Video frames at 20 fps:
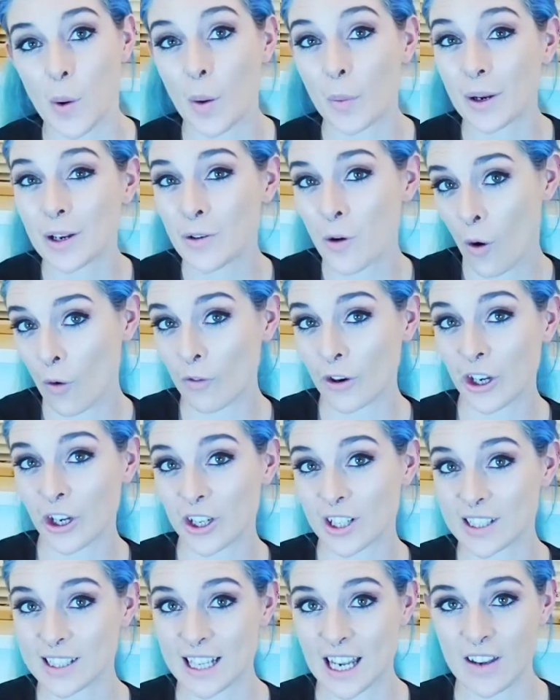probably not very
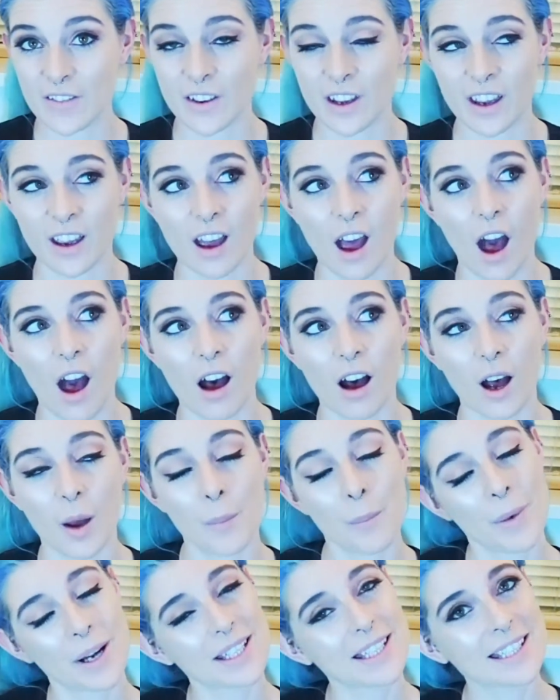good at saving.
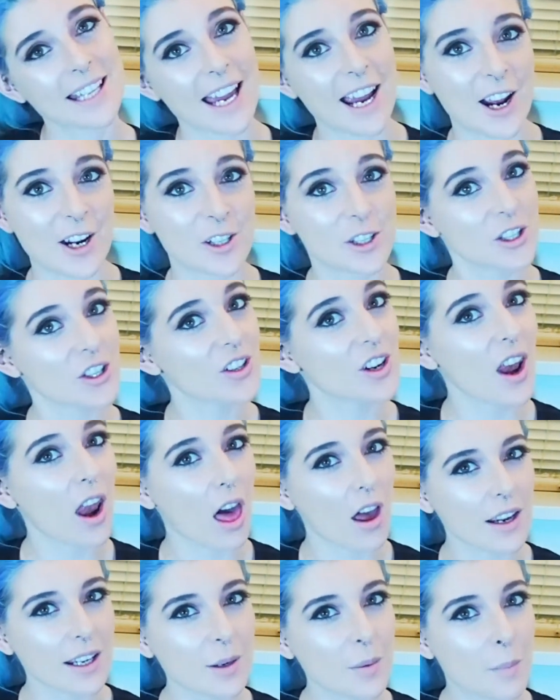I must say I do
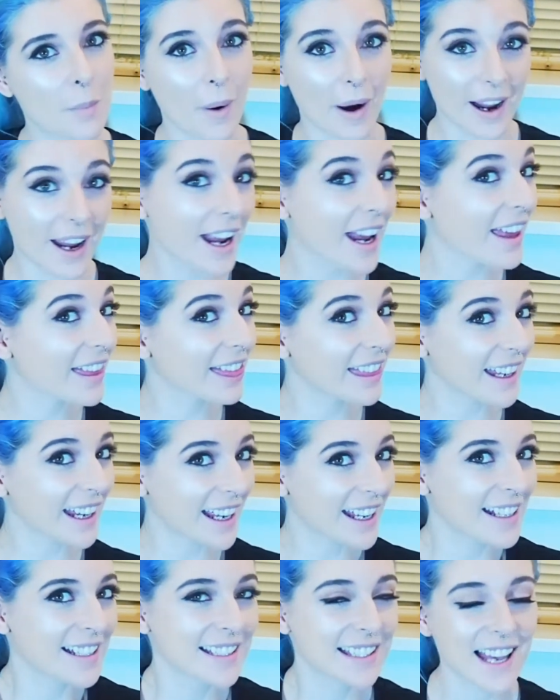like buying
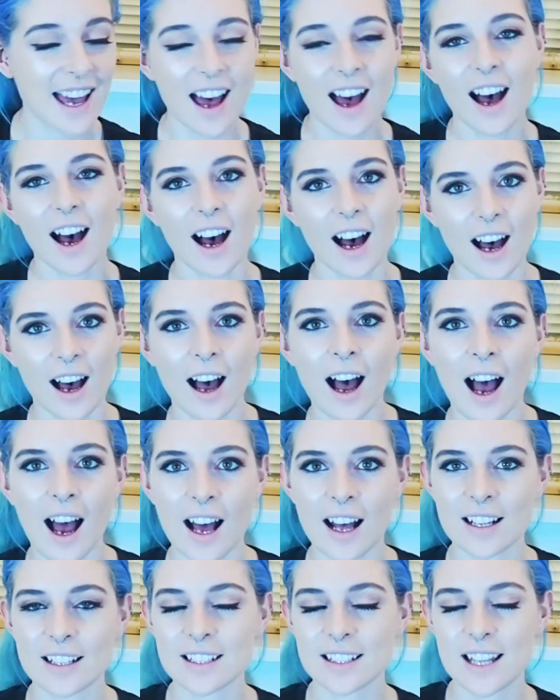things
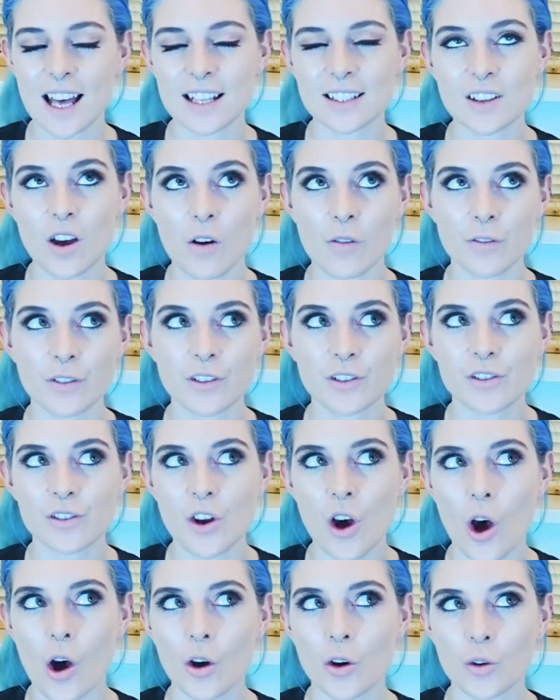and that's often
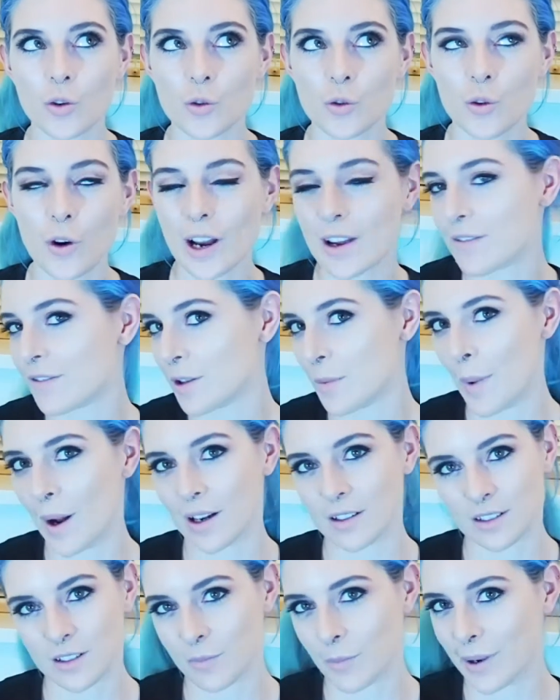not great for the
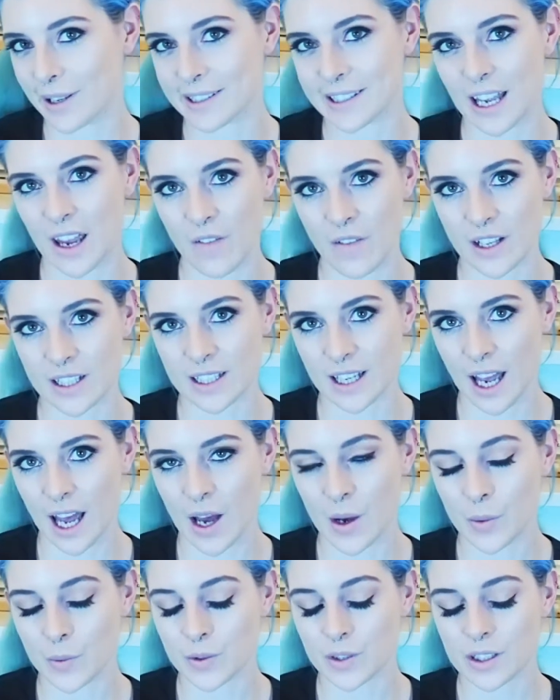balance of my savings
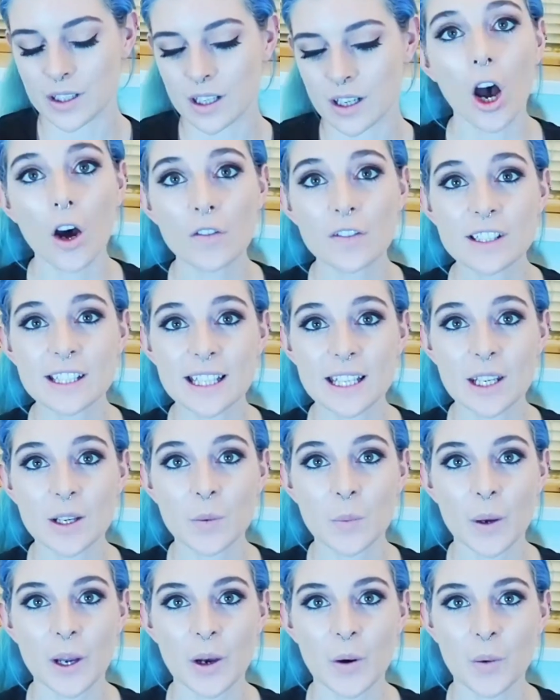account. Obviously
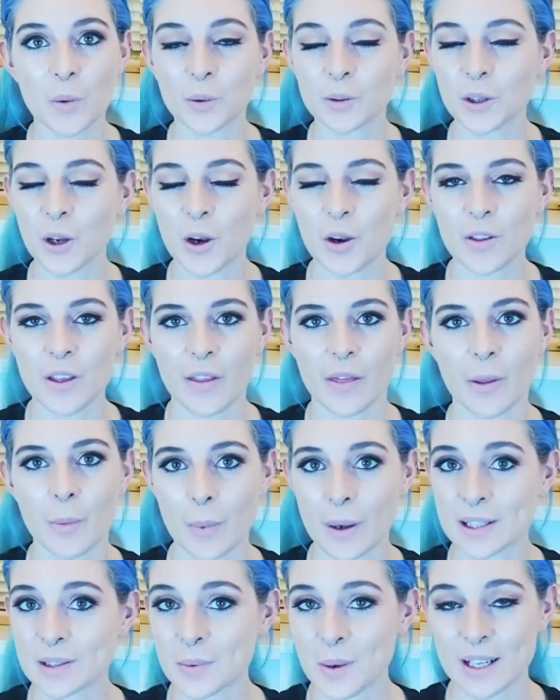we all know that the
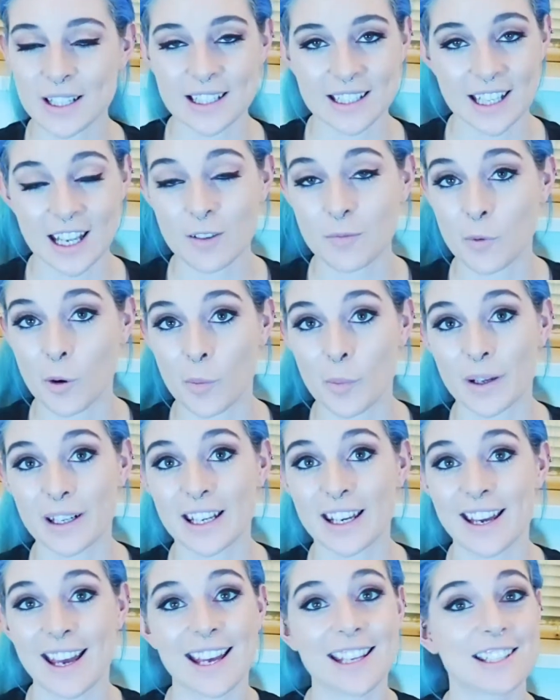best way to save more
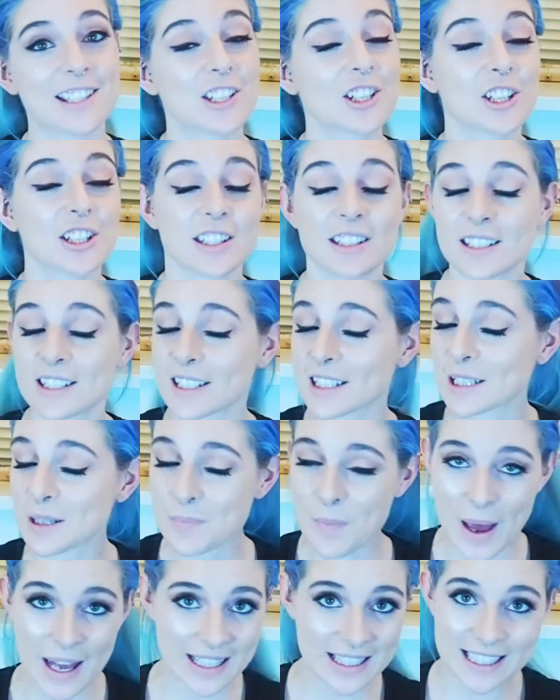money is just to
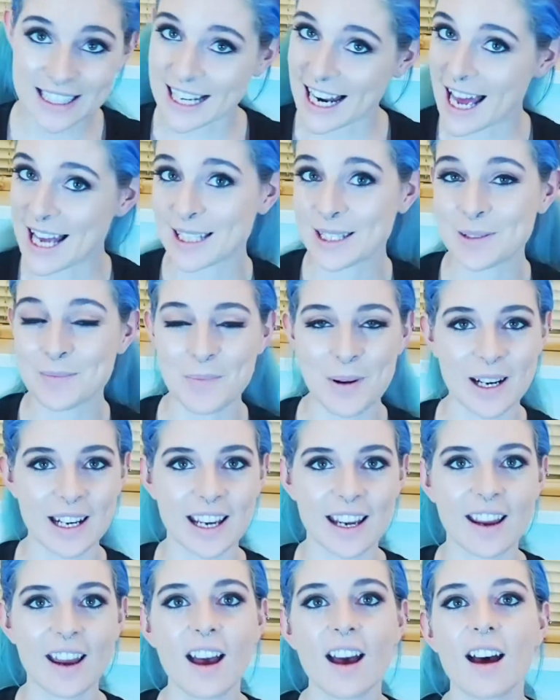spend less money,